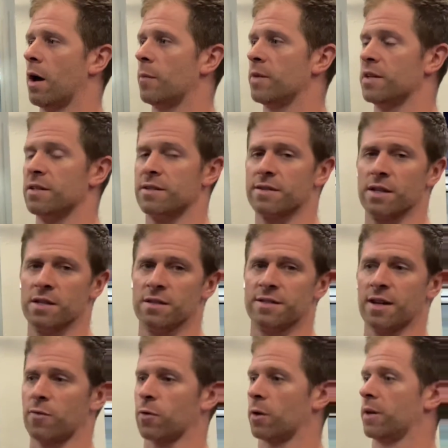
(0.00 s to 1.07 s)
is
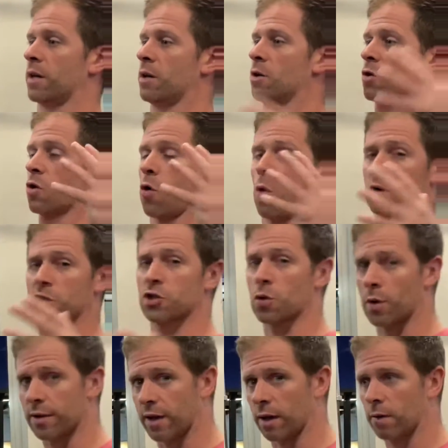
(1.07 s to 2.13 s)
definitely core
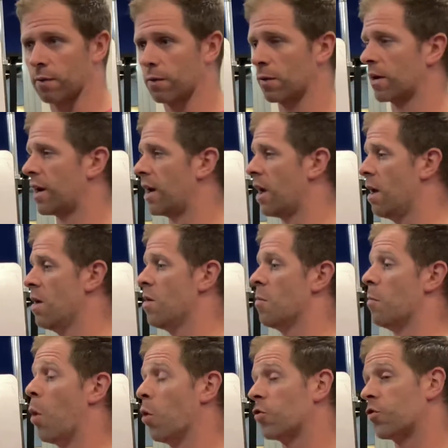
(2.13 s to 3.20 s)
shortening, okay?
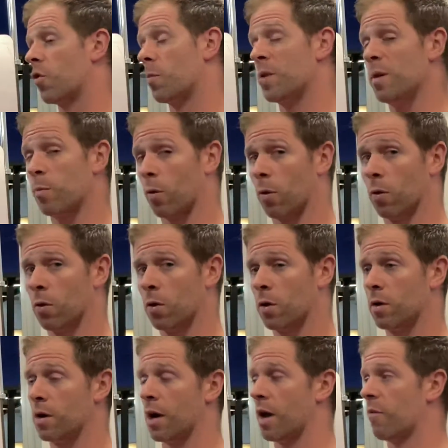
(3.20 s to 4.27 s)
Most people
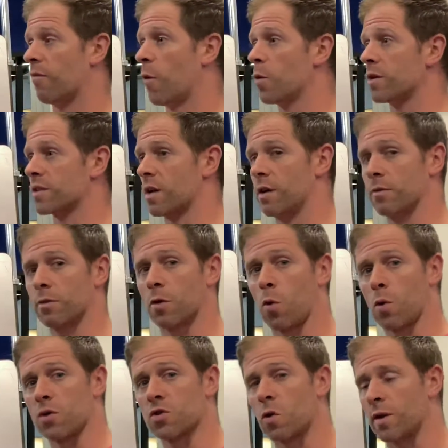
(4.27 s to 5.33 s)
focus on
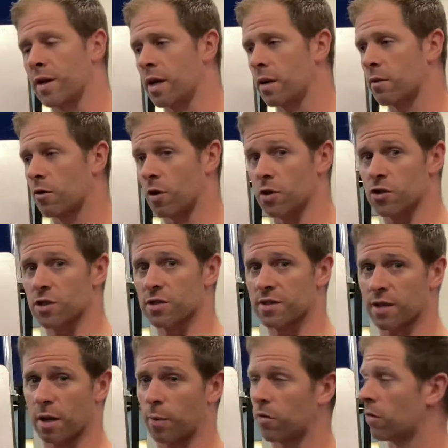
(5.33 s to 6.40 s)
core shortening, crunches,
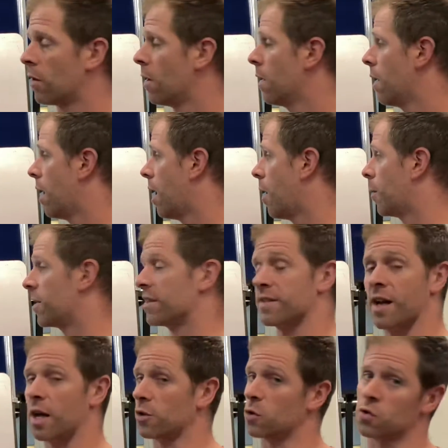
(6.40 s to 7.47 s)
sit-ups, but it's
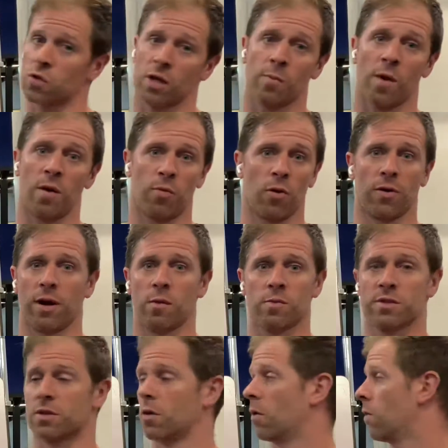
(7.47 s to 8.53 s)
not usually in my program.
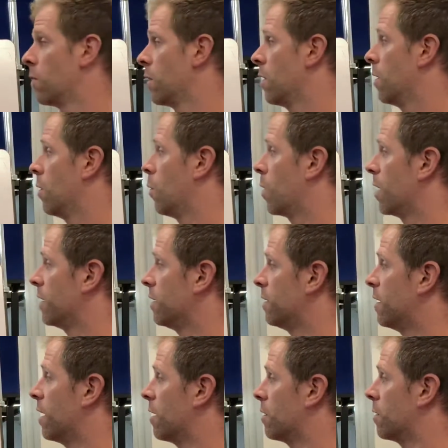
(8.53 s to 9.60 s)
So what I did
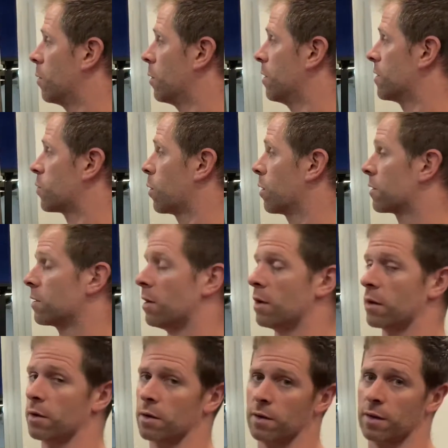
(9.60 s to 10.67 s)
there was worked
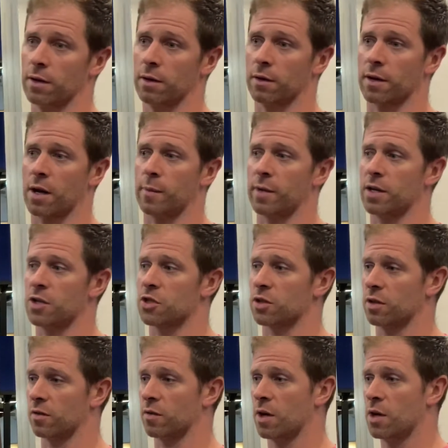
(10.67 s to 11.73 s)
on the combination of